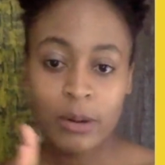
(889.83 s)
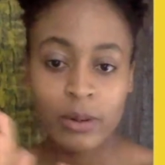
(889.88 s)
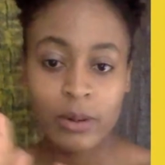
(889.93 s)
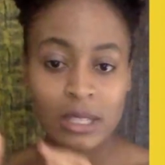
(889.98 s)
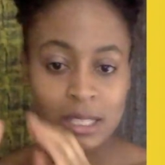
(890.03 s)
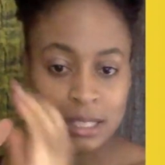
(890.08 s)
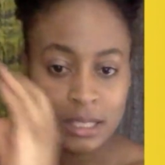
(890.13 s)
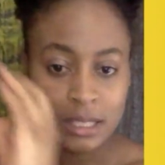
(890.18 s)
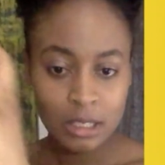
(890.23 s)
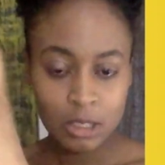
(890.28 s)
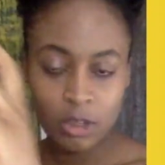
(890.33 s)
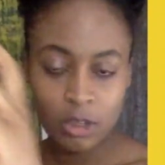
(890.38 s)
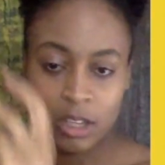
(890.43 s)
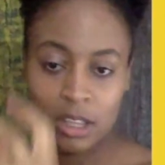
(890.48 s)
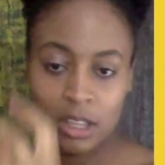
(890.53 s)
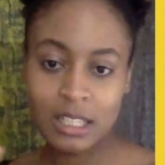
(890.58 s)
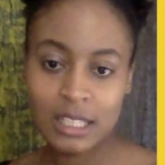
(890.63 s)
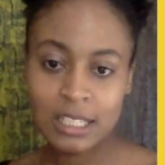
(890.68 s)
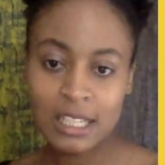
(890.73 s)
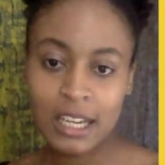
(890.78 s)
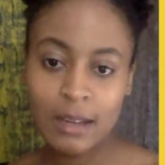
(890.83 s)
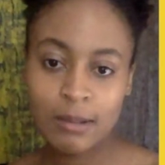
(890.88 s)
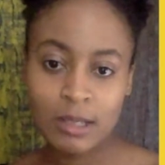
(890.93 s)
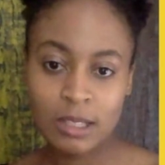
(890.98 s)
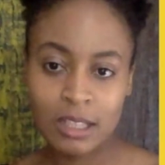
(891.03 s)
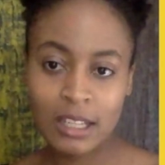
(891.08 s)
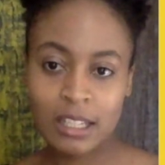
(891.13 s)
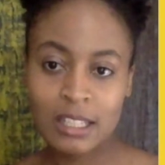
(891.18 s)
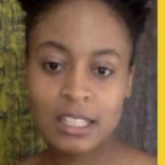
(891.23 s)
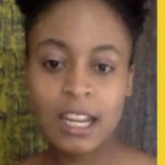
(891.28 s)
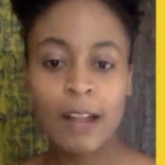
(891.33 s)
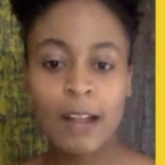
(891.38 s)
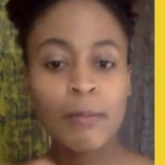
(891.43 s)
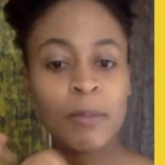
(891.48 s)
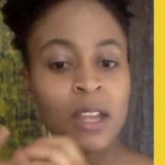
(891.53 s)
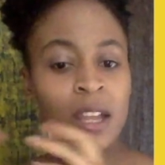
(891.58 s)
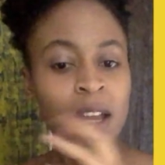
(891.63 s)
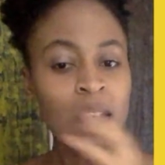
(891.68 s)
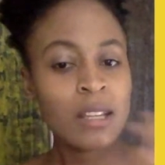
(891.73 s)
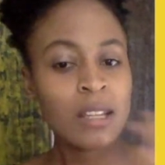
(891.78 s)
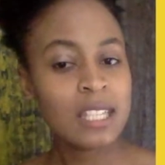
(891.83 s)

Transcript: hours during this time to this time.